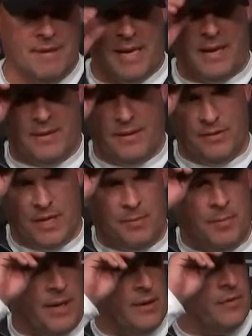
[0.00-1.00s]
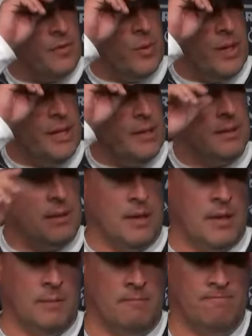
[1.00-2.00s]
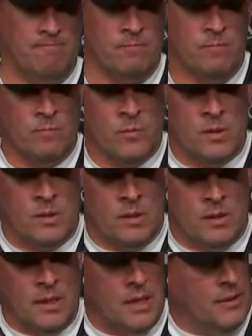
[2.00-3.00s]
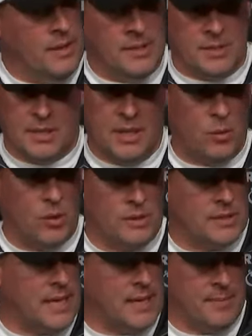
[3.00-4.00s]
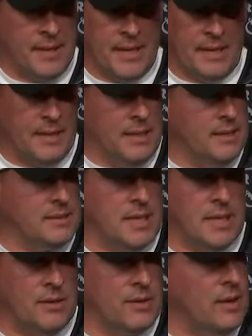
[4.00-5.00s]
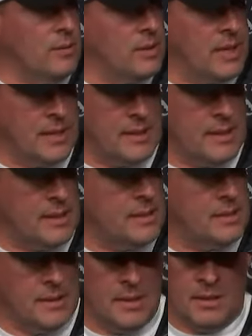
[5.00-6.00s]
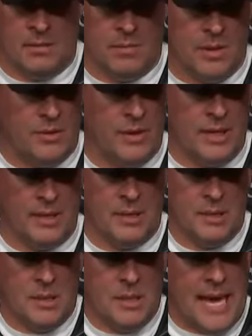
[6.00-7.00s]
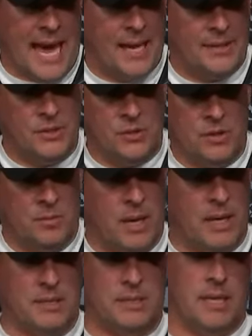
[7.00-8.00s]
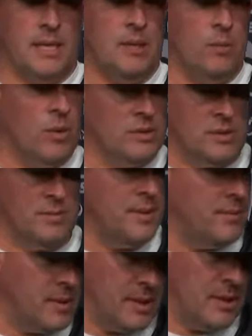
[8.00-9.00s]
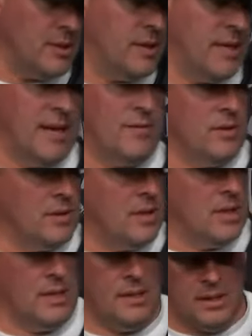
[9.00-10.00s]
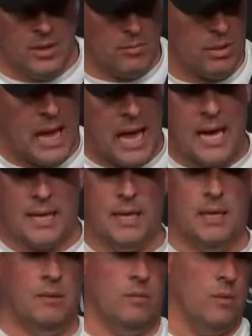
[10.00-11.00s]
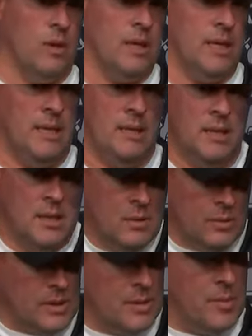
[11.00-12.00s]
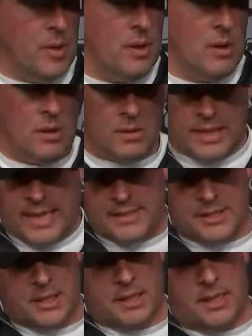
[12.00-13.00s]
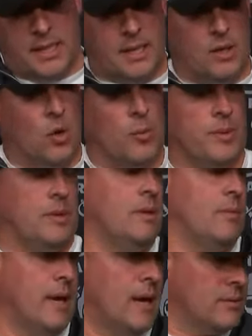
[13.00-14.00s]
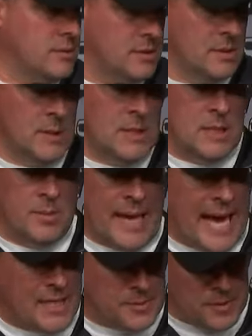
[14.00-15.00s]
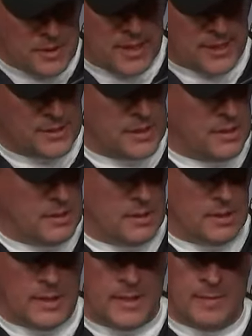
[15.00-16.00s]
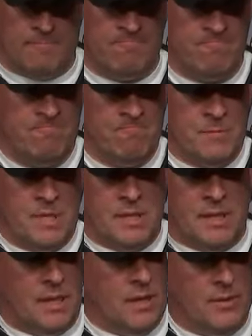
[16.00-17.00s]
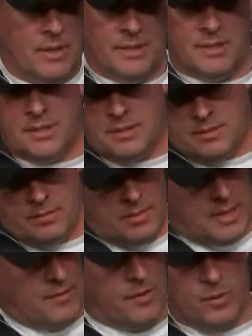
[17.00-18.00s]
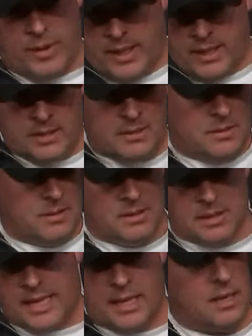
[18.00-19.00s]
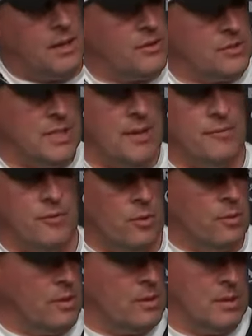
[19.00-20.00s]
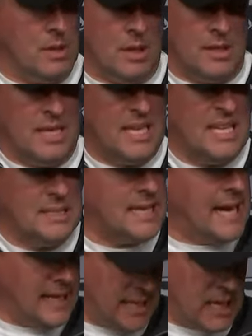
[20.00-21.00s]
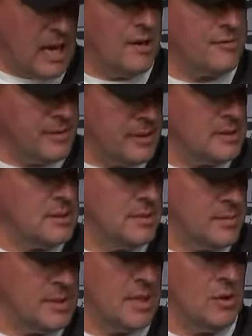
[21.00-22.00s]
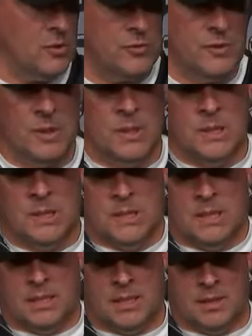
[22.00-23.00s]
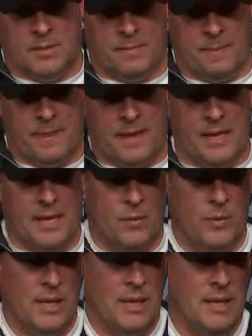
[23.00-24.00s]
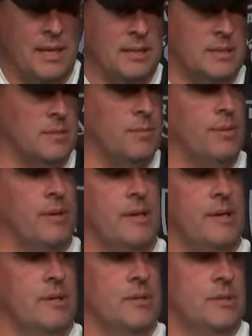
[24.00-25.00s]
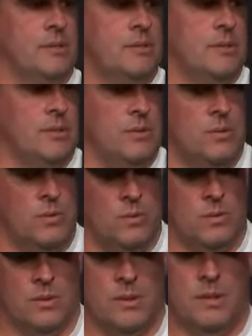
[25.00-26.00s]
Yeah, he's getting better every week. You know, he works at it, man. He's got a great work ethic, a great attitude and mindset. He wants to be really good at everything, you know, blocking, running with the ball, catching, getting open in the routes, pass protection. You know, and he just every week is like another step forward. I think he's gaining confidence in himself. And we needed some players to,